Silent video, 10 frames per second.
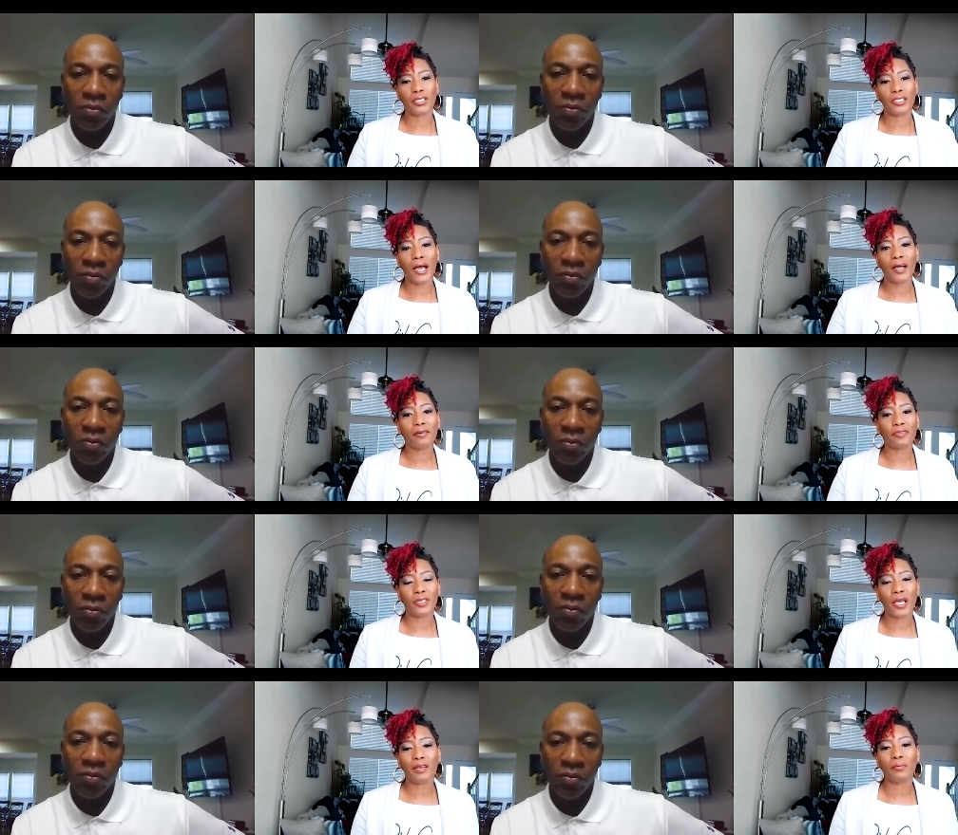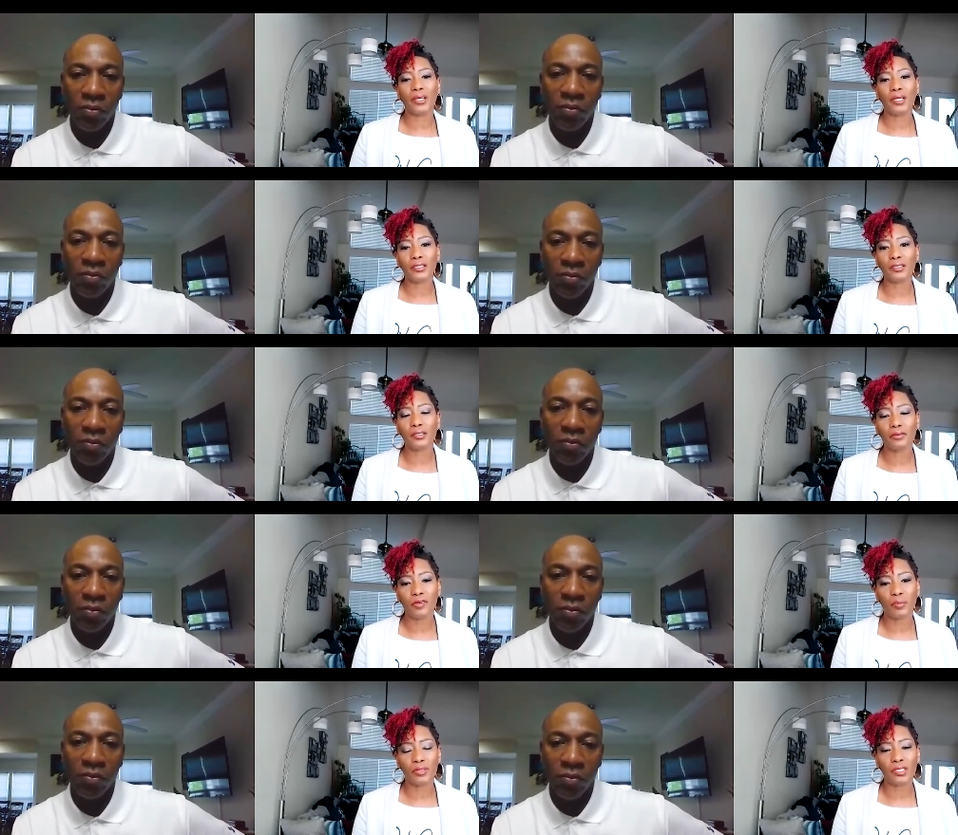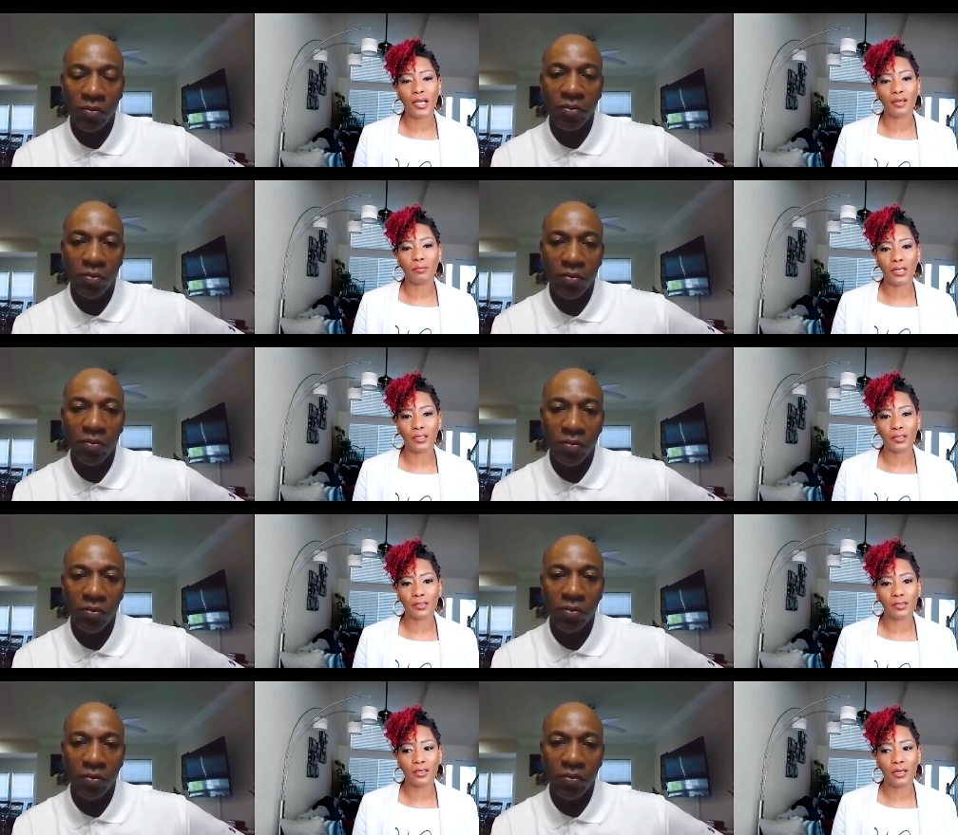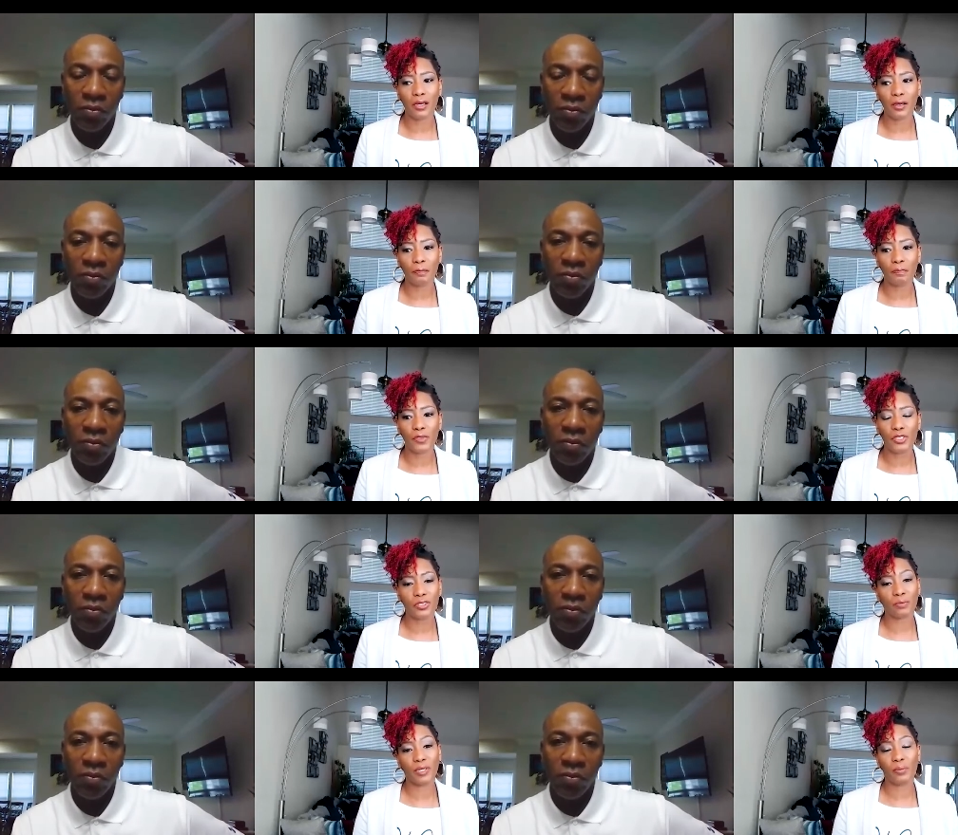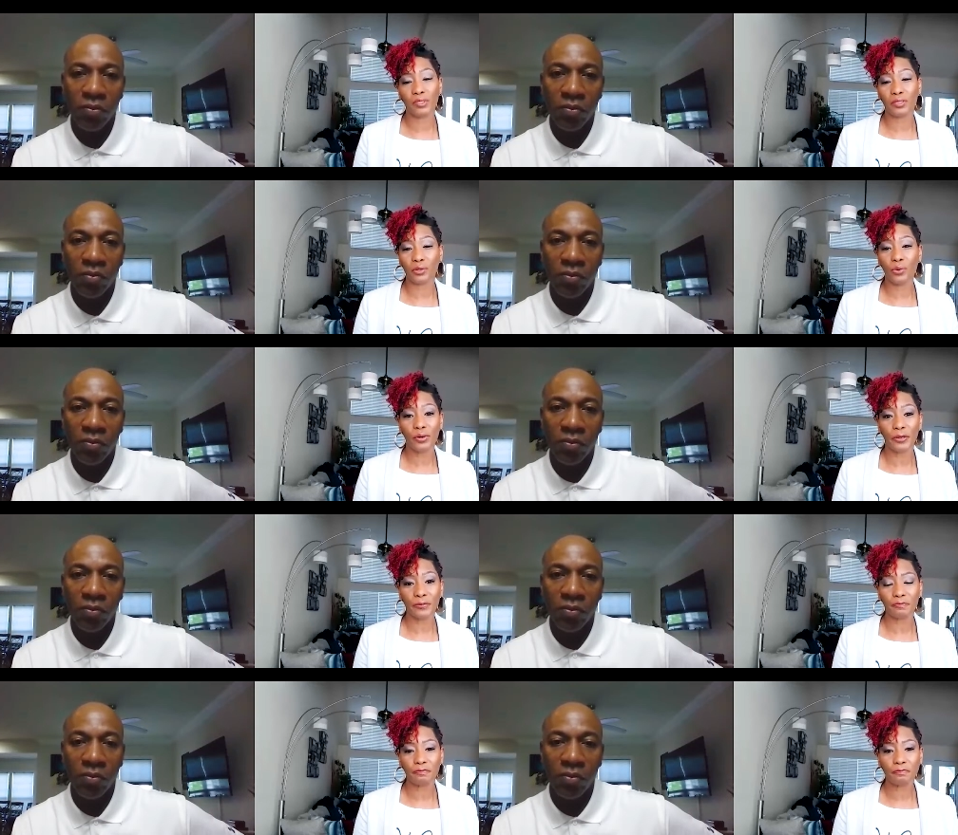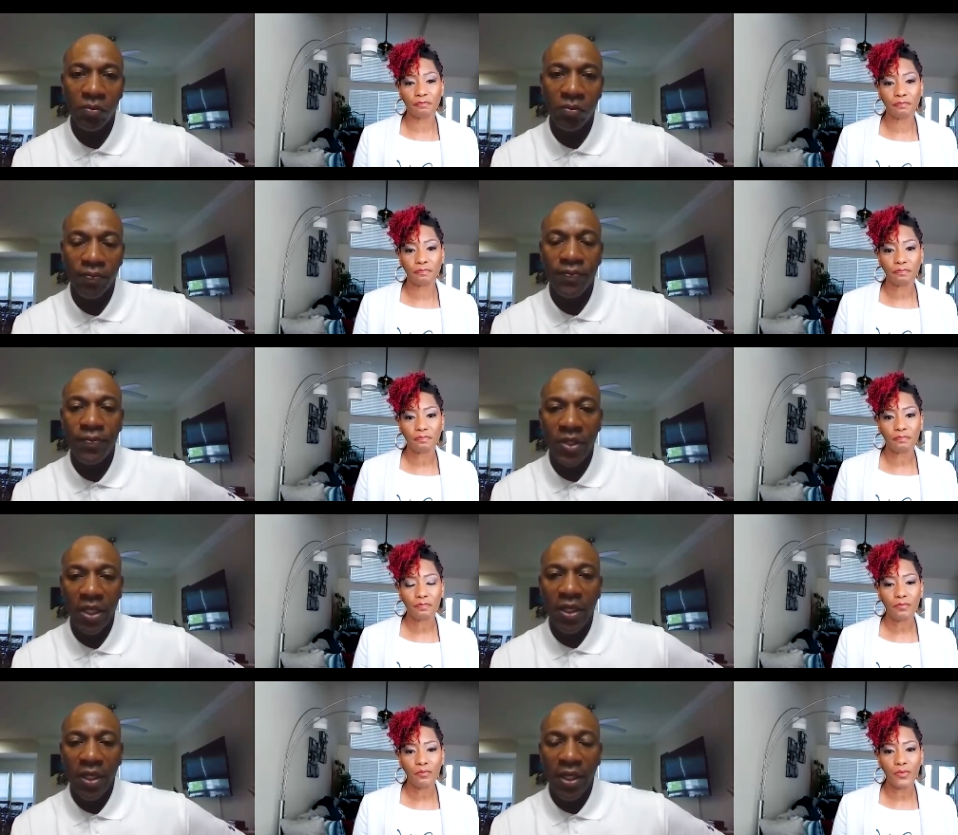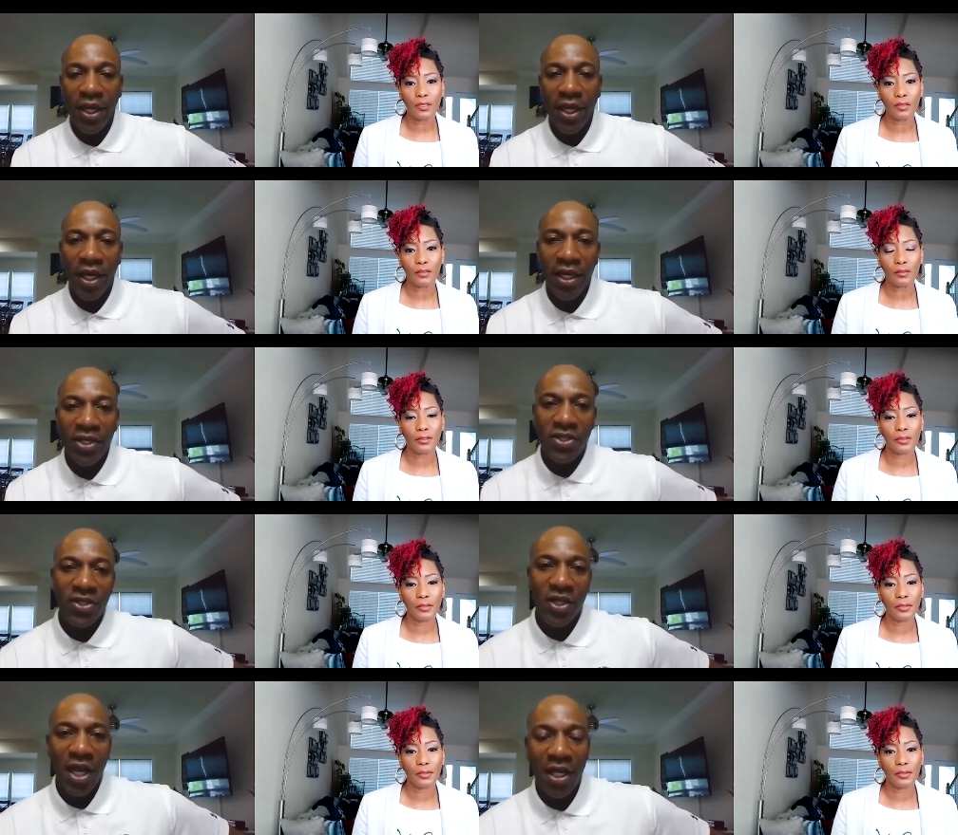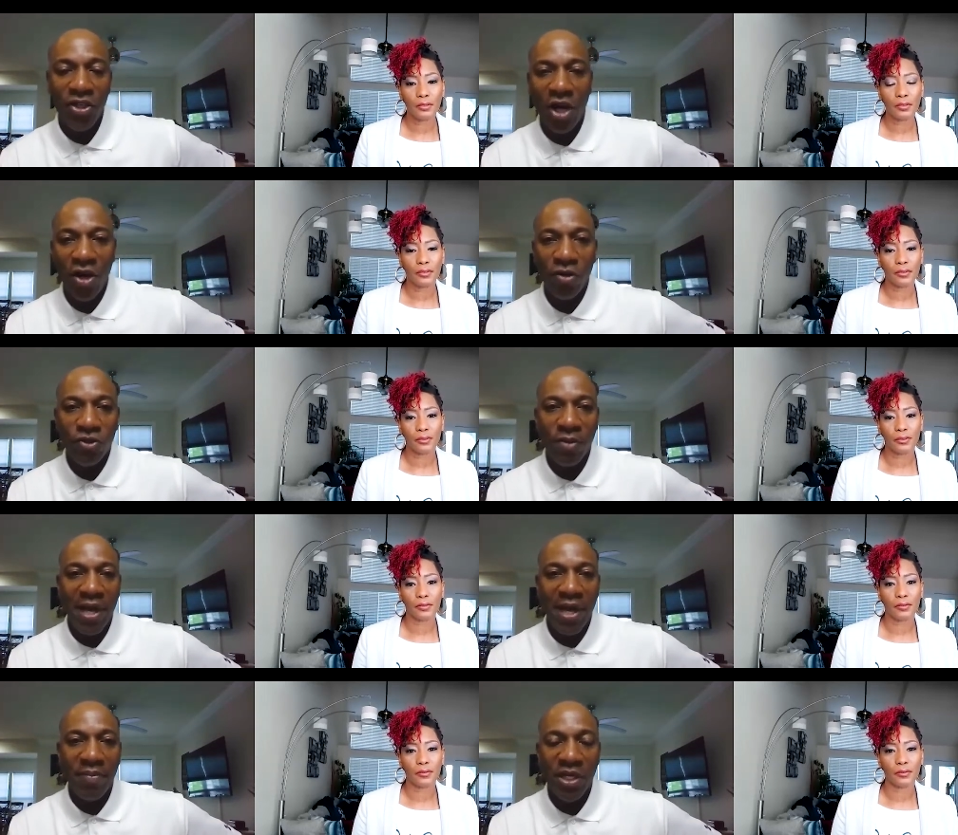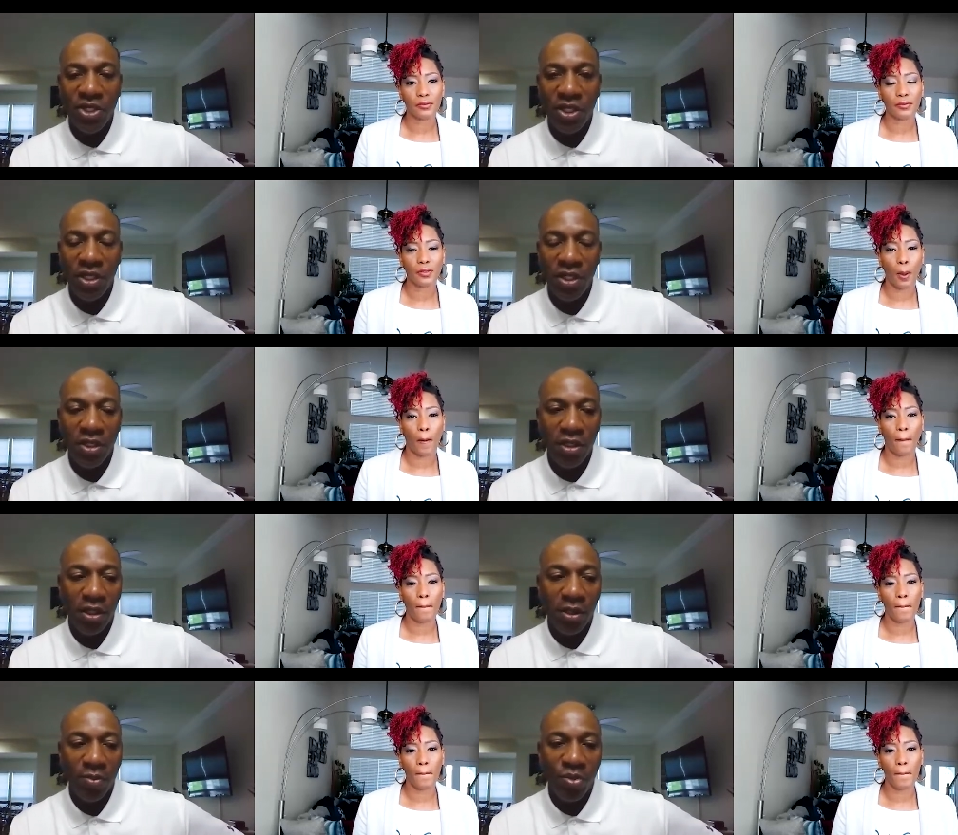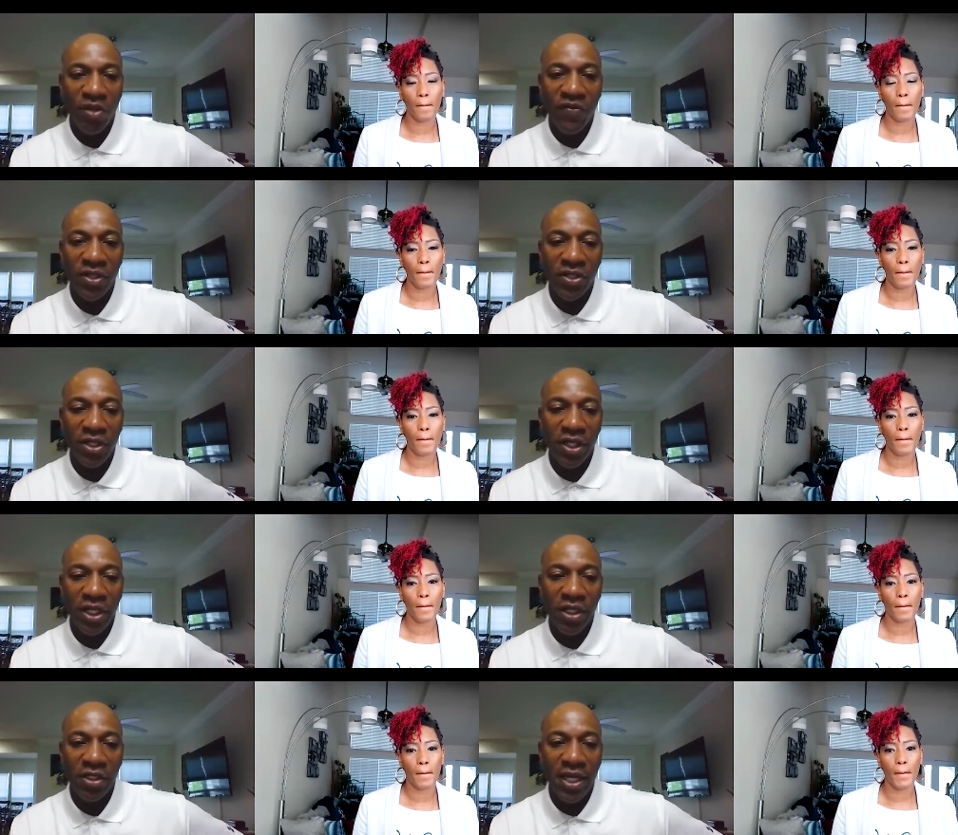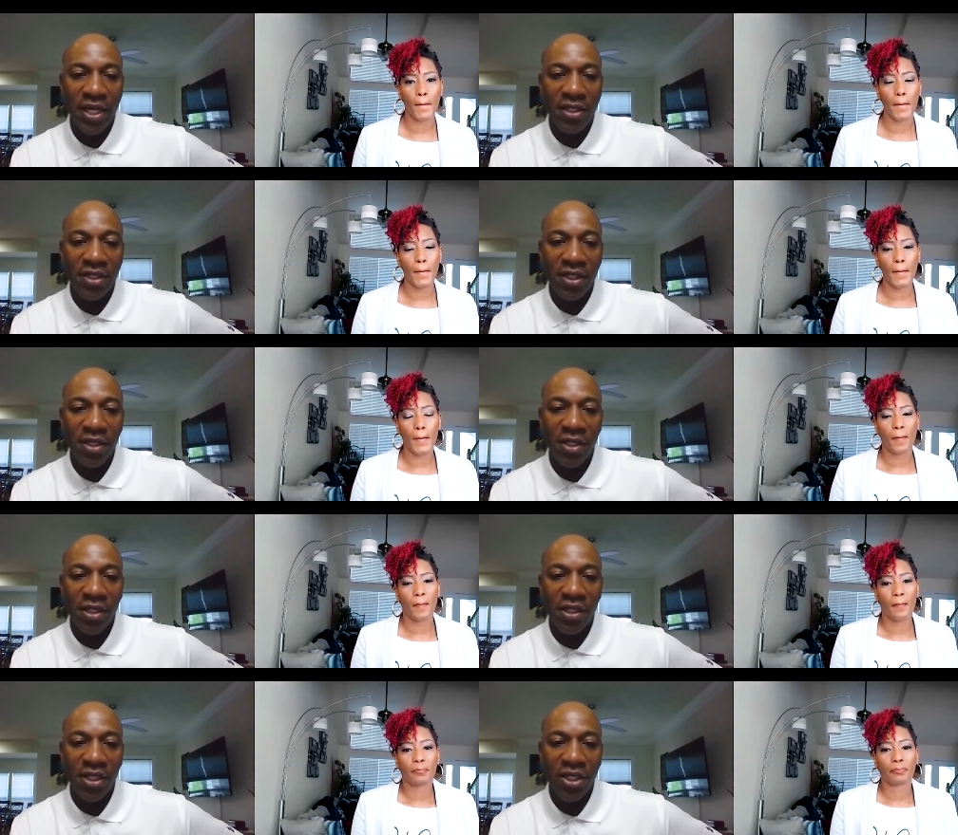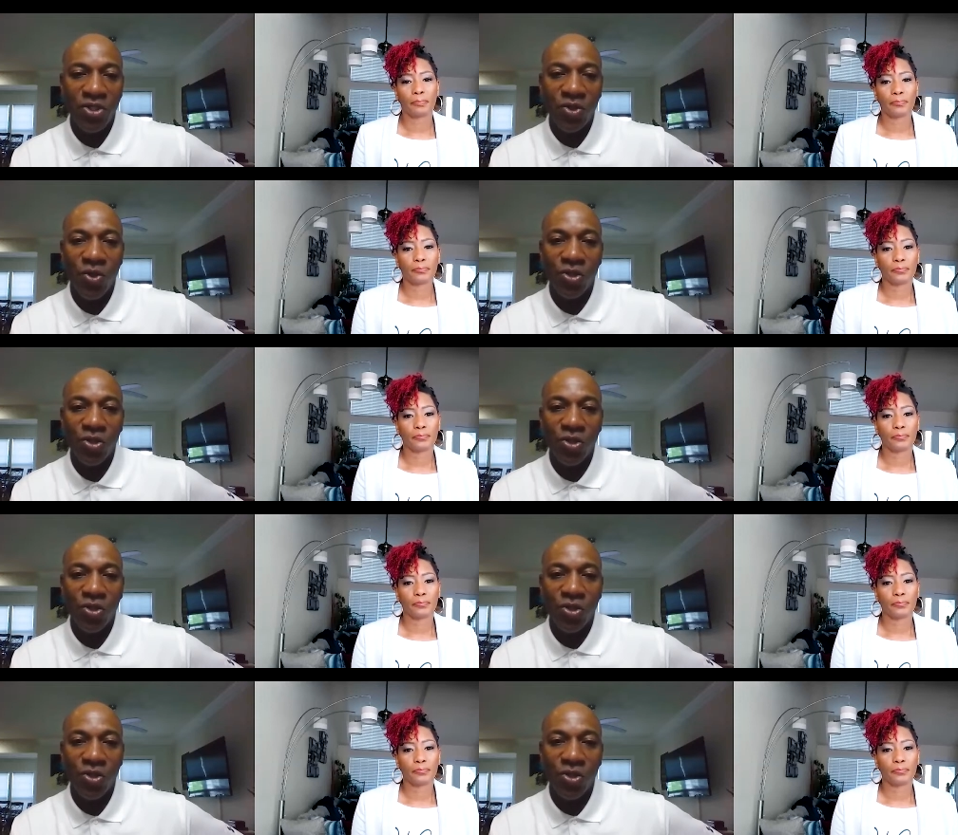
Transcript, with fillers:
Speaker 1: die for nine minutes, for almost nine minutes, um, shook people to the core.
Speaker 2: Yeah, it's you know I heard somebody mentioned uh, previously that uh, that George